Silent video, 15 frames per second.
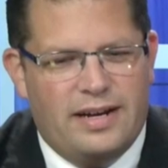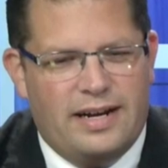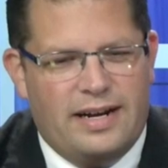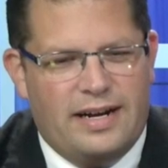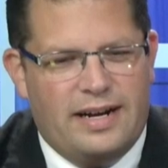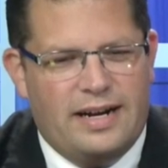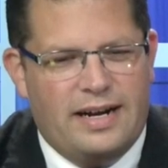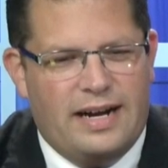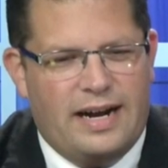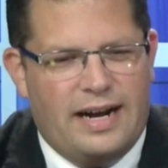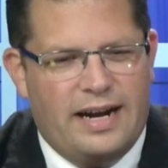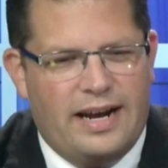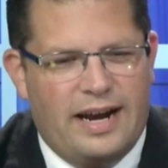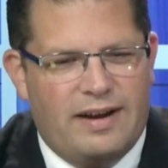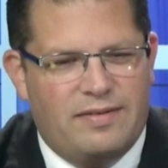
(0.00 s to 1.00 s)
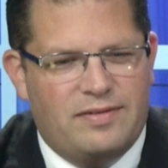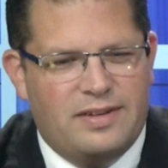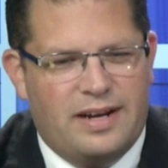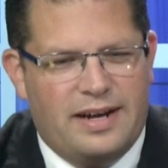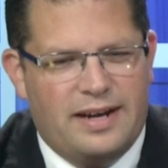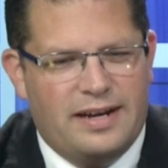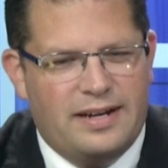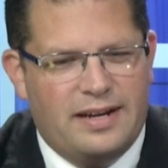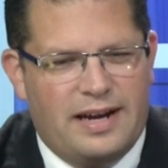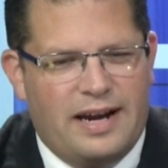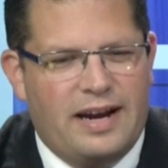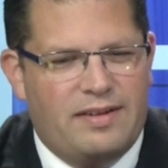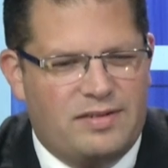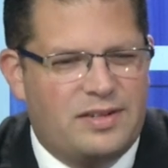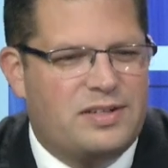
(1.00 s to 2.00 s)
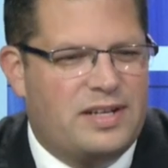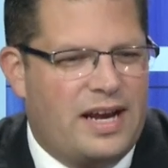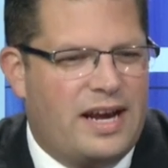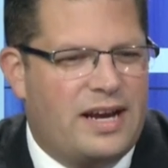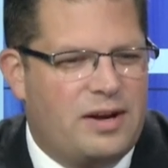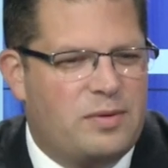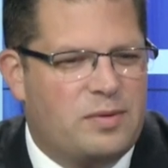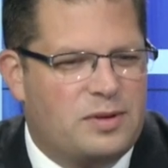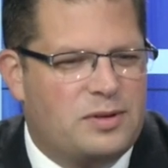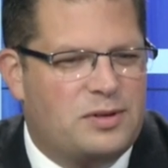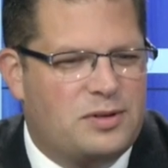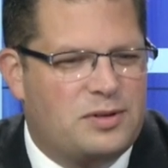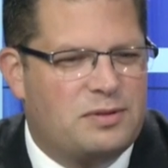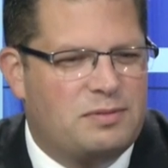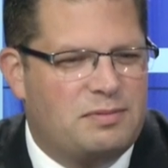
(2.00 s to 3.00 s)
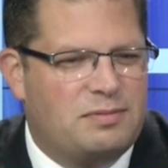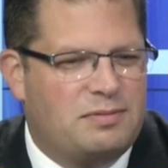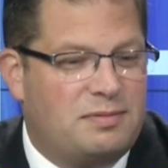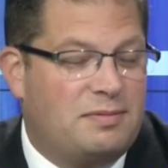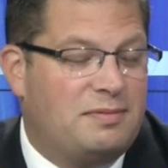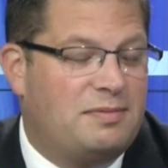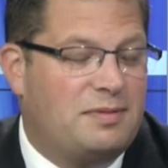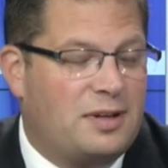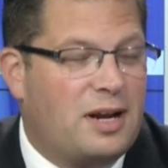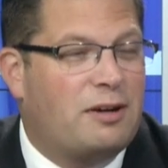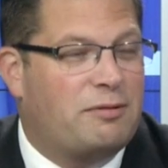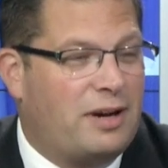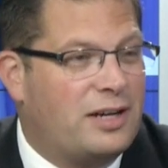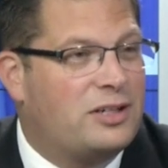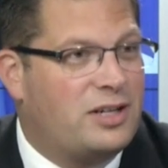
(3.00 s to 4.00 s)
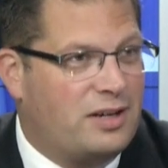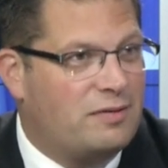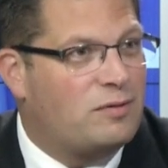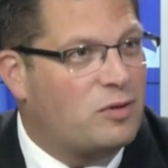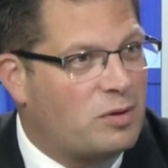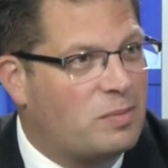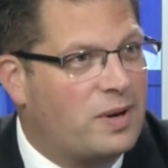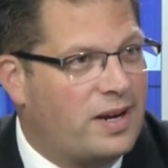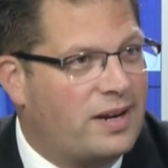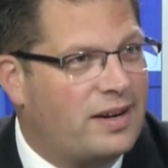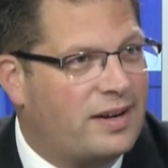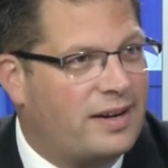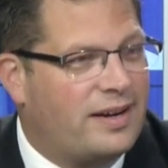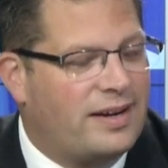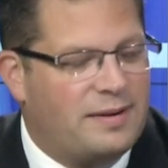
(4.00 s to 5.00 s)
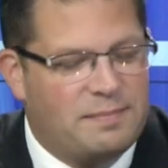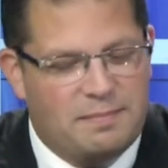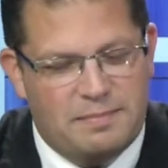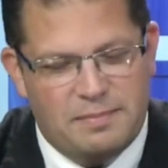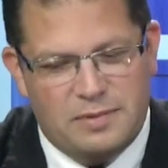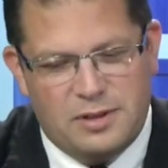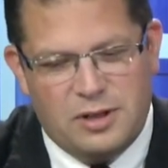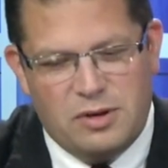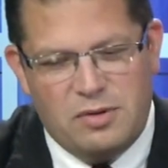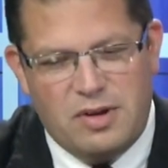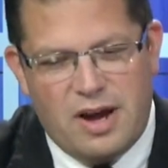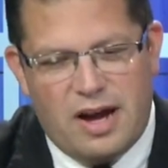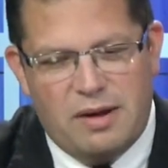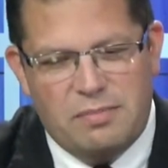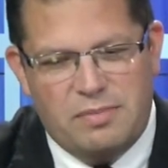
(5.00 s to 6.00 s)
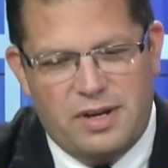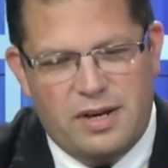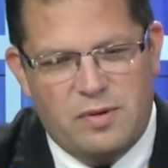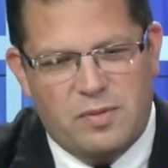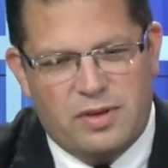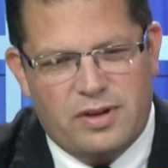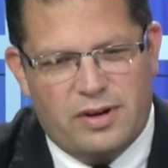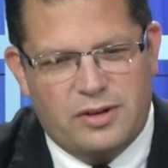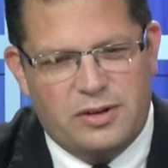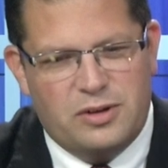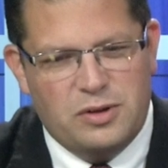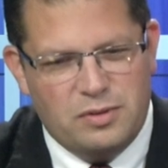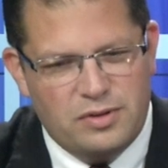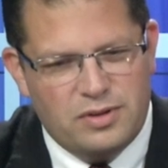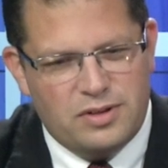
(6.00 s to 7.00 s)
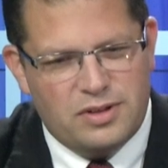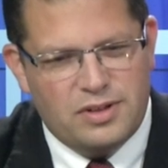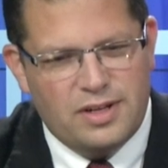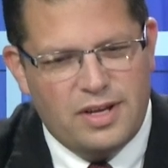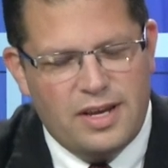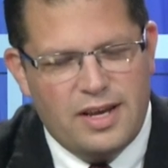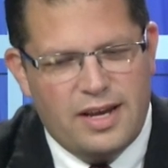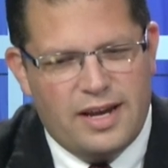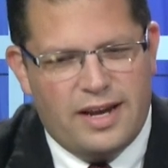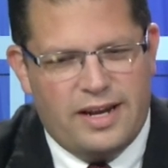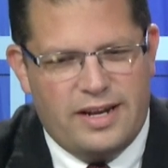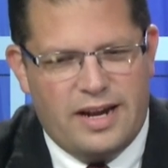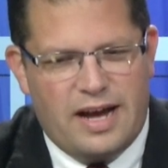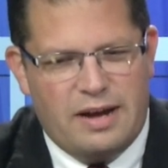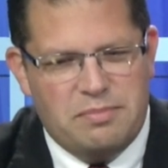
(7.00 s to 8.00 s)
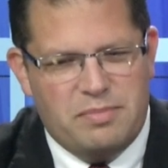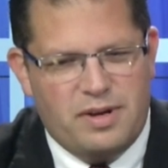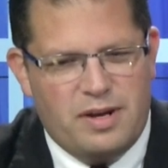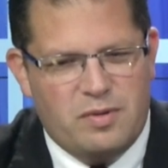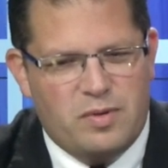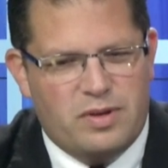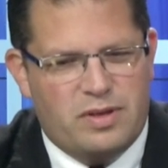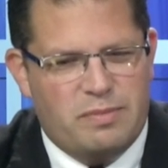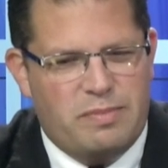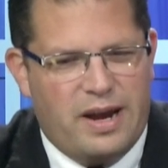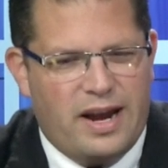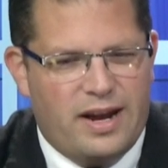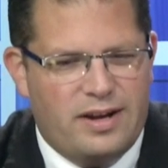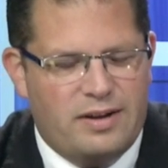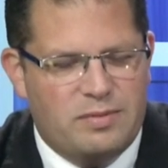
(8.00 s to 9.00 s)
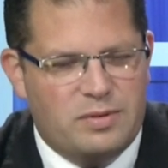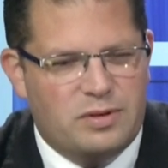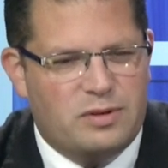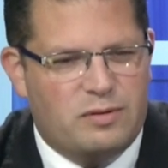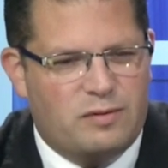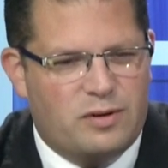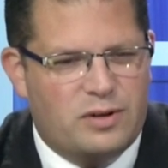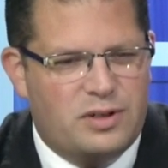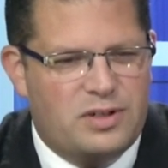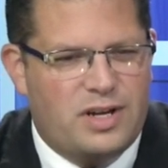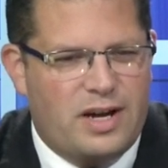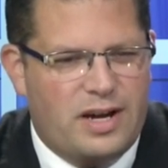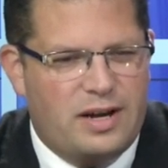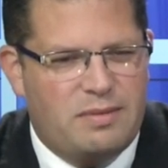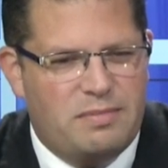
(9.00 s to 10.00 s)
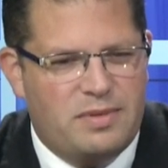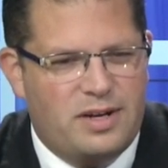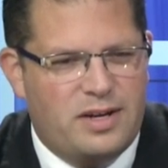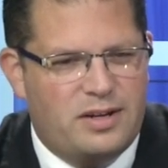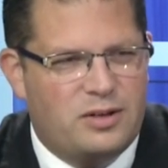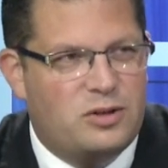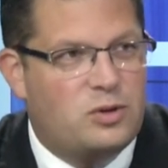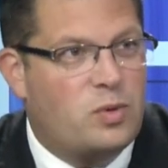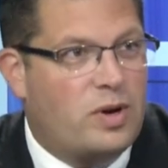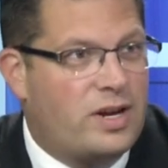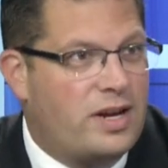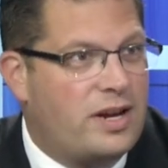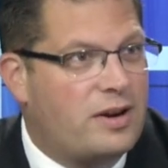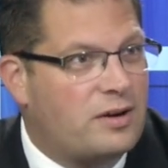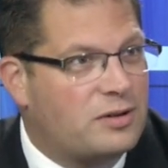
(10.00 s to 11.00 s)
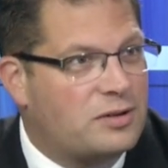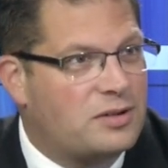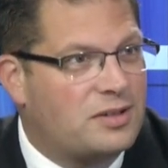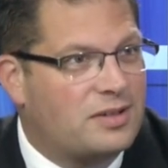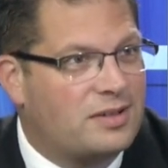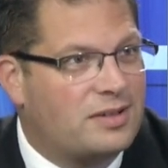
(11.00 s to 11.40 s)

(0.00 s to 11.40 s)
I have to say it was gut-wrenching for me to not be with our students and not be with the band. It was the first time in 20 years